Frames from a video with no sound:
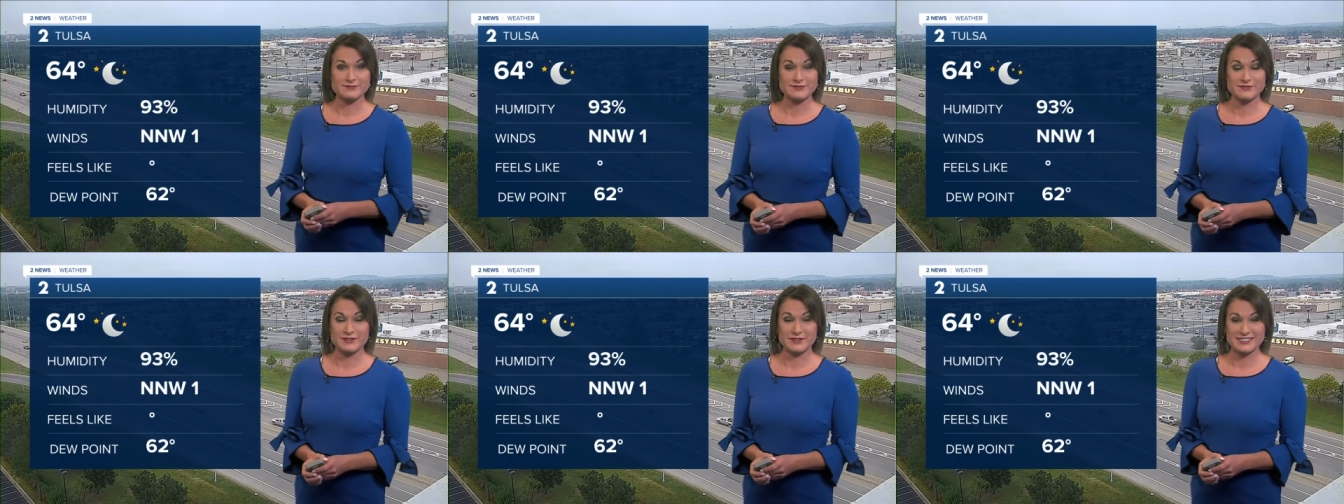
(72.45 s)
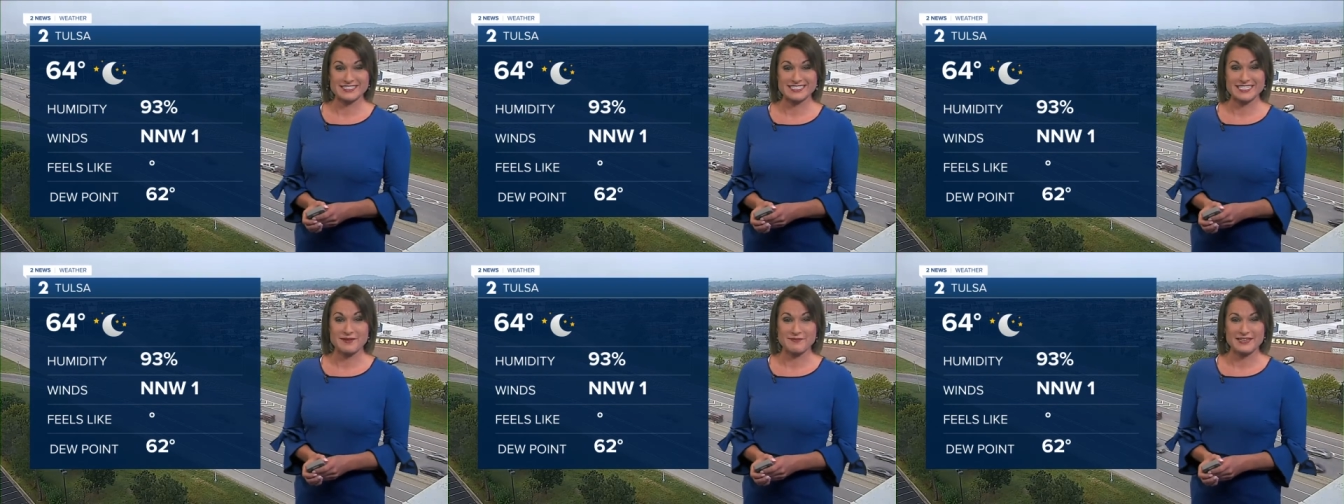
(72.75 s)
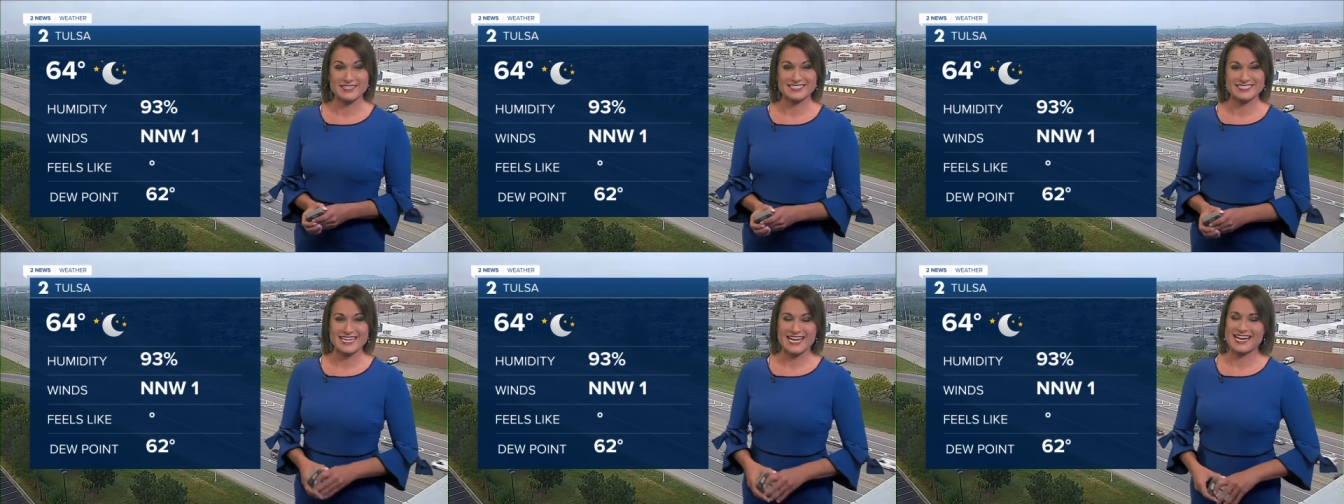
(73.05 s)
Going to step
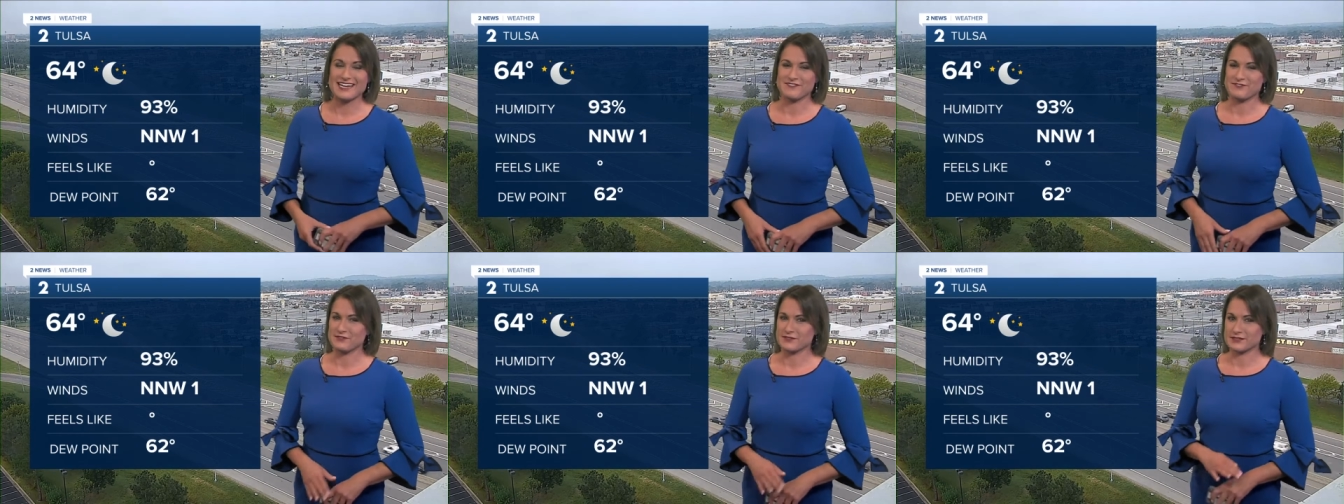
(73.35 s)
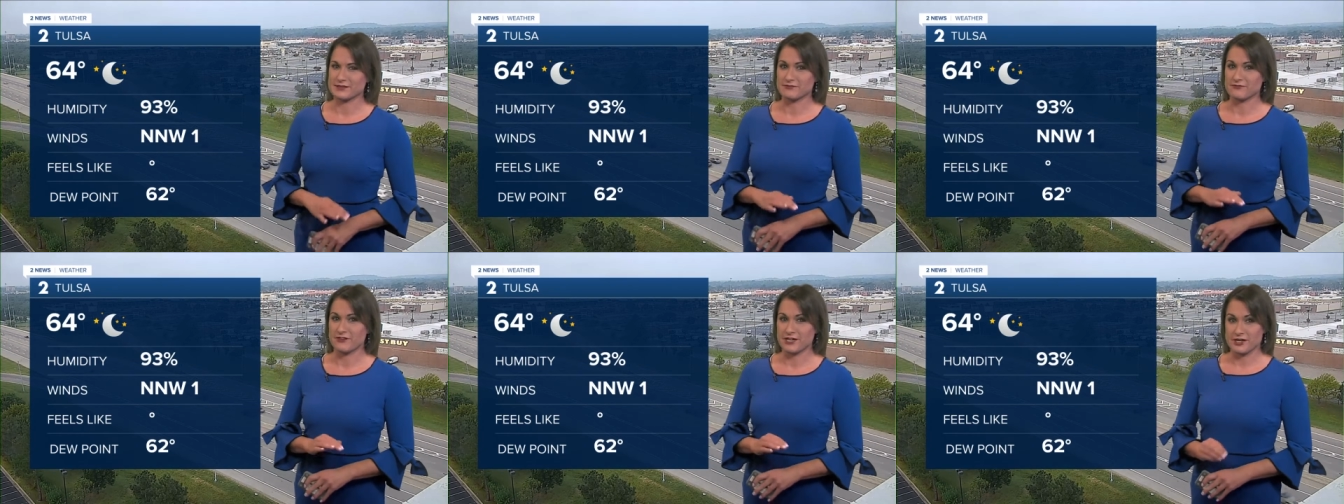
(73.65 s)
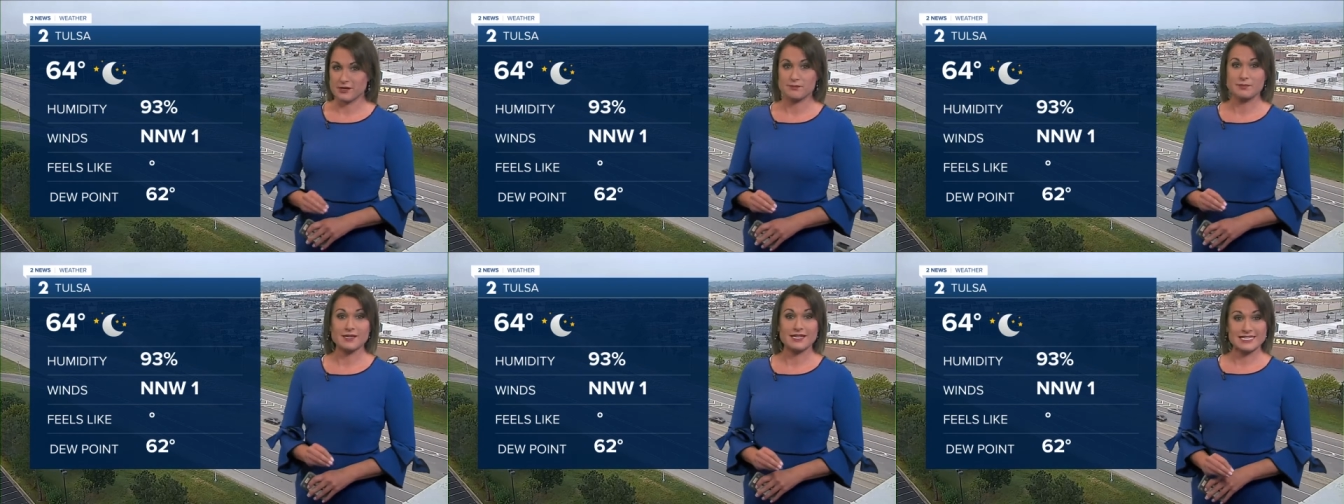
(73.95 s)
outside, it feels very
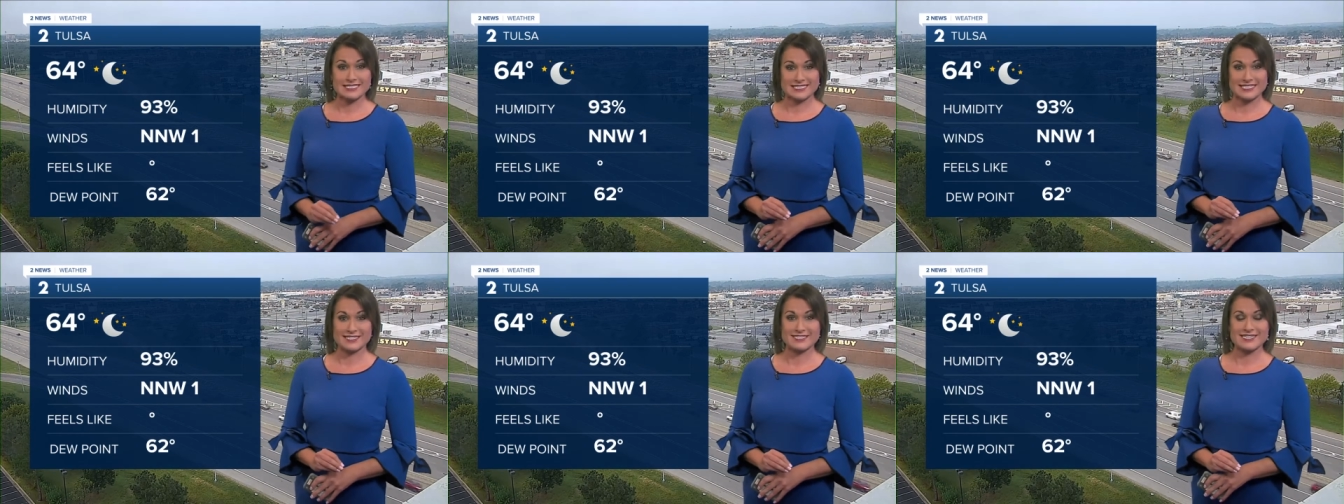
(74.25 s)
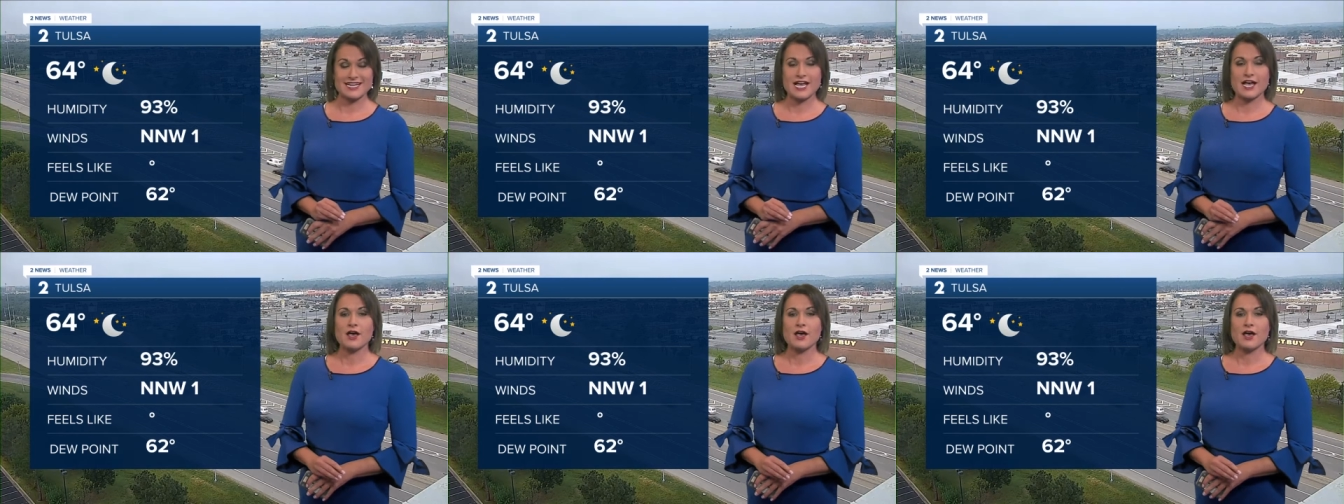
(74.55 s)
pleasant.